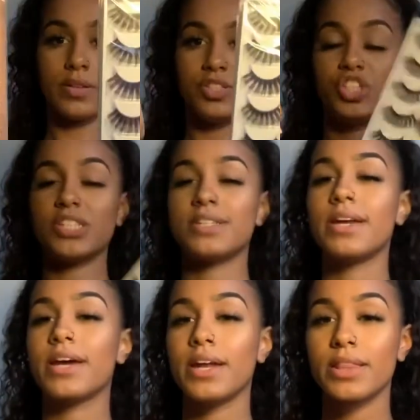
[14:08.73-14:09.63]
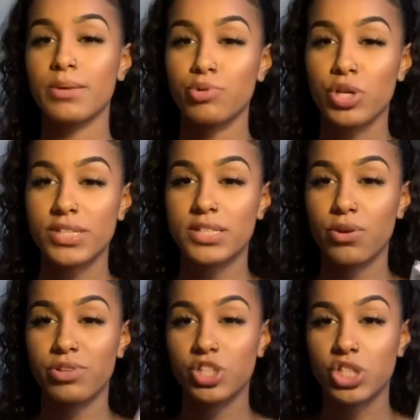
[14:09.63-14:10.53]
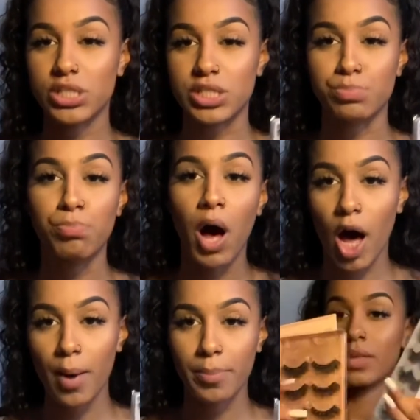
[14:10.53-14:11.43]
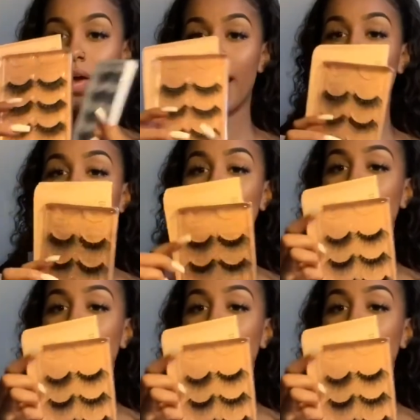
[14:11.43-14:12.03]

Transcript: Just looking at them, you could tell these shits is popping. I got